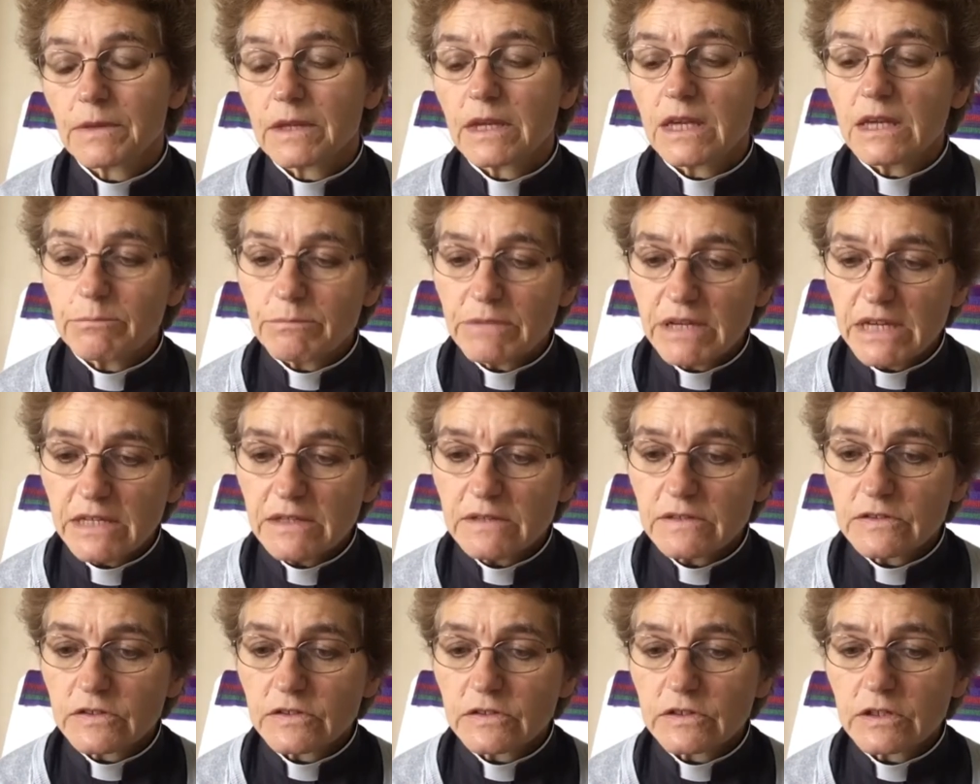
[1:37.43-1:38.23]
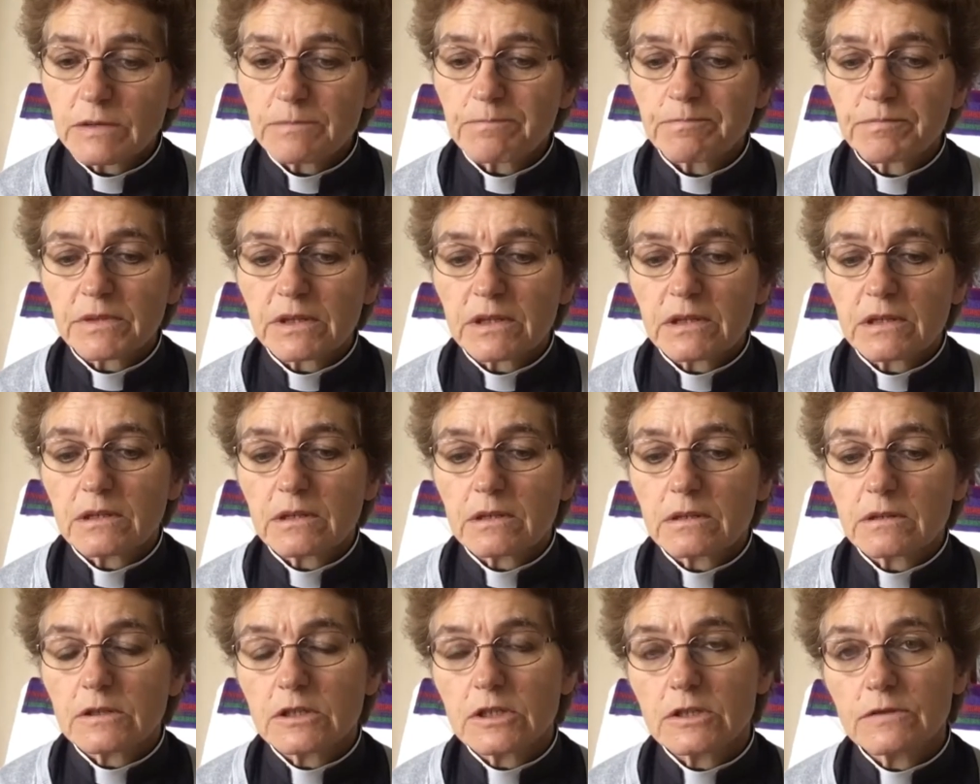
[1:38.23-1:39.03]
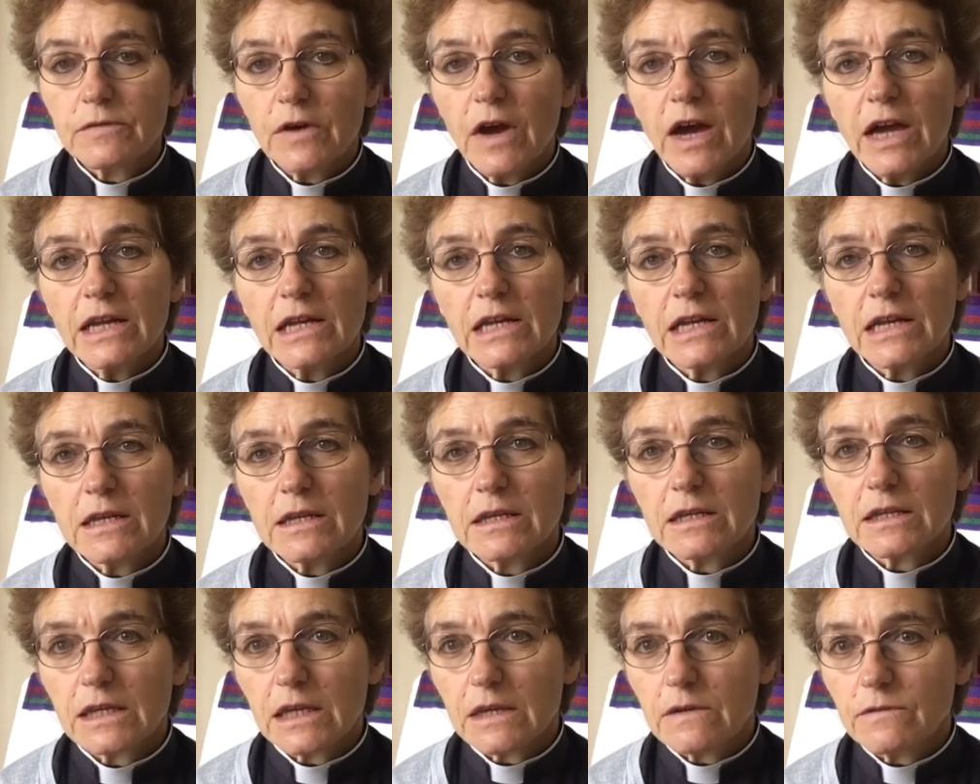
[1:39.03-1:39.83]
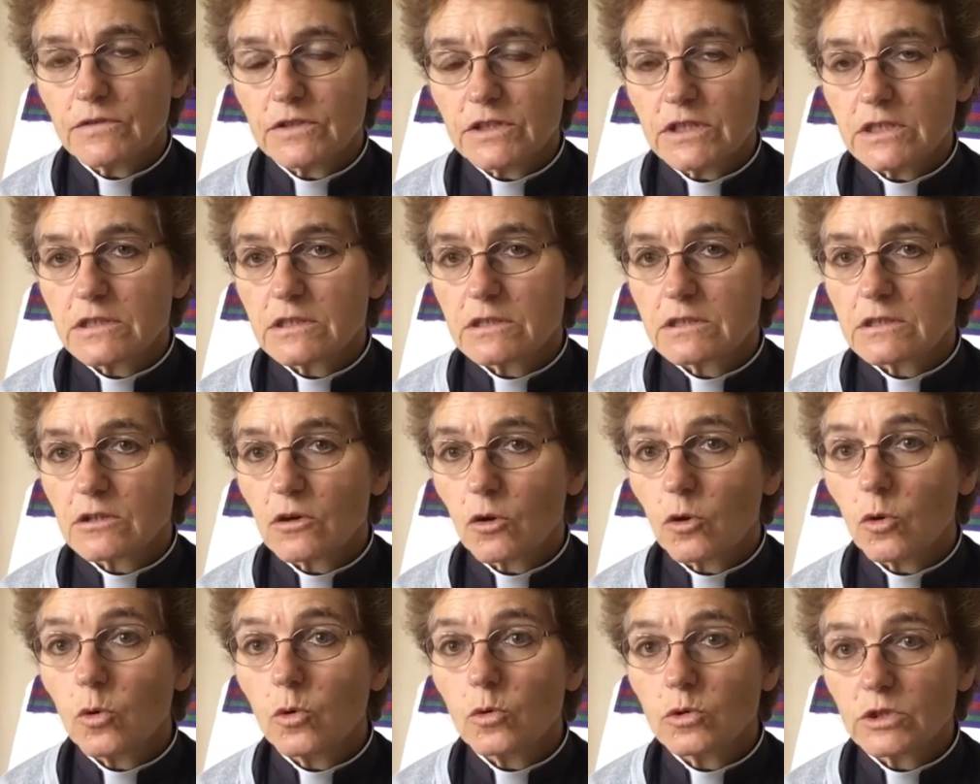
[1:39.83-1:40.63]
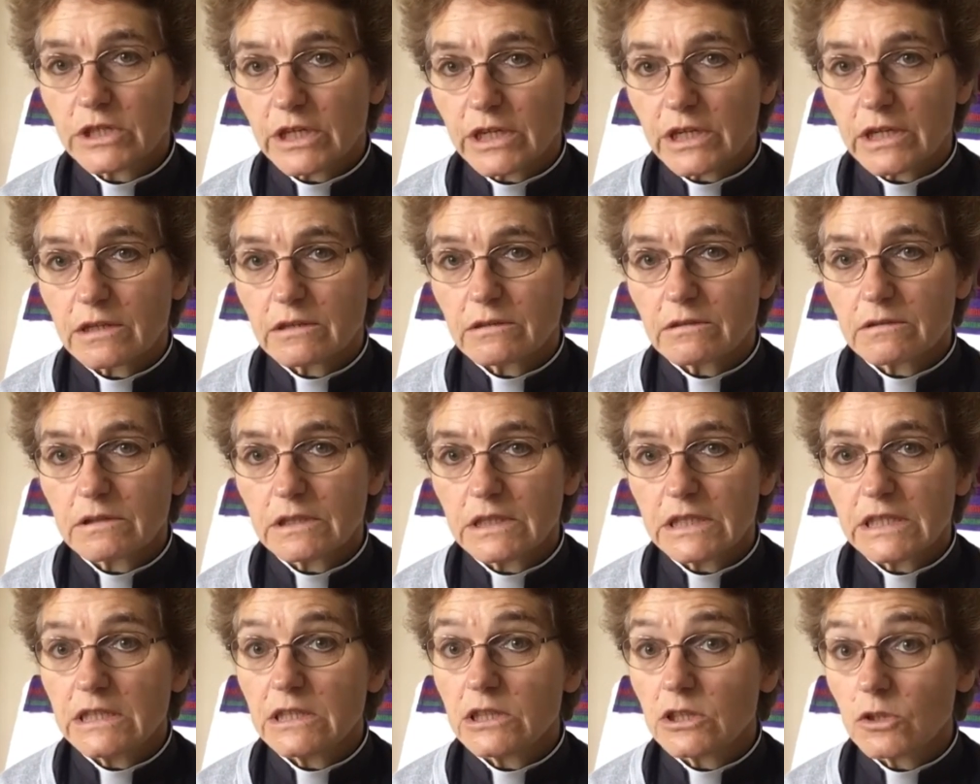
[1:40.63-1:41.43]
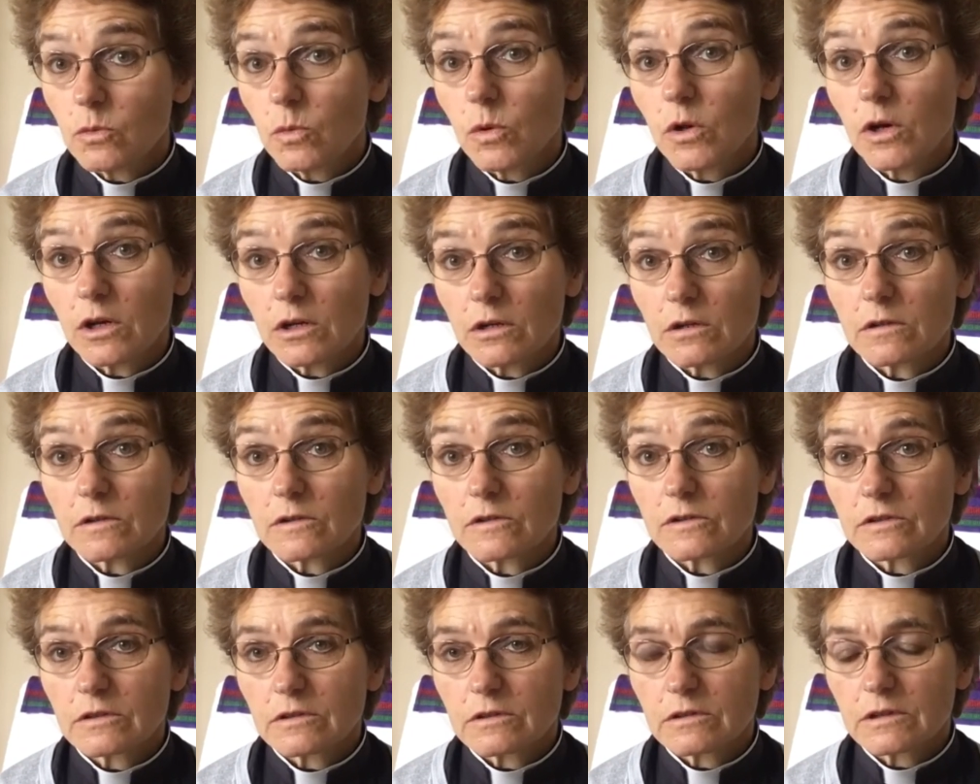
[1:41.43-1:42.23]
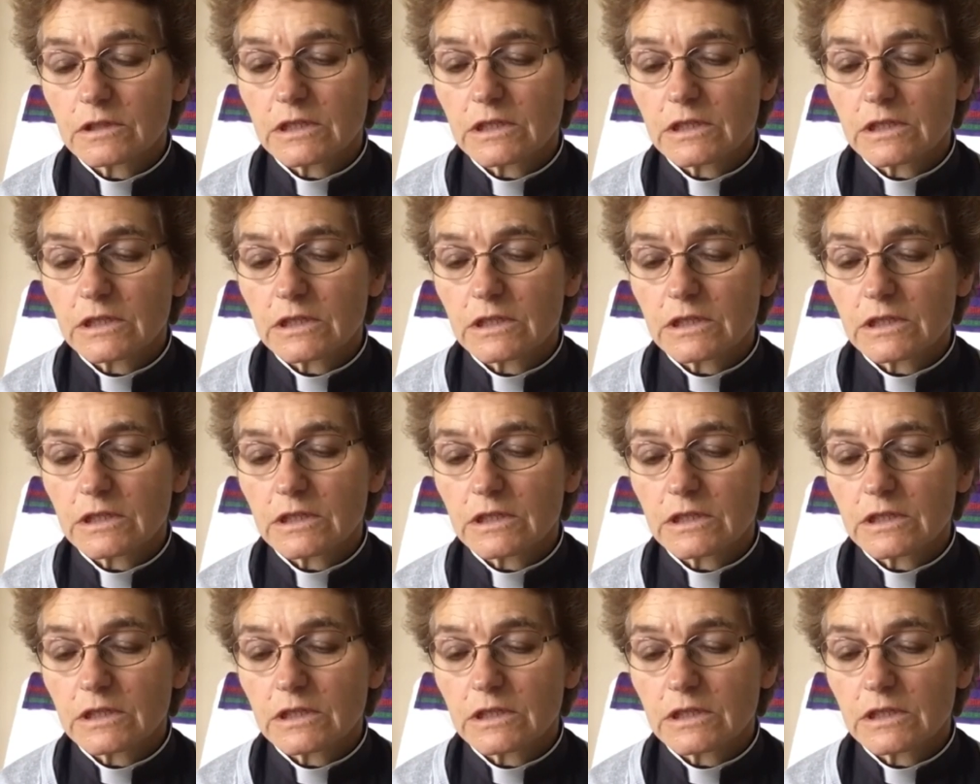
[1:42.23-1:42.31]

It means the divinely gifted order in the world,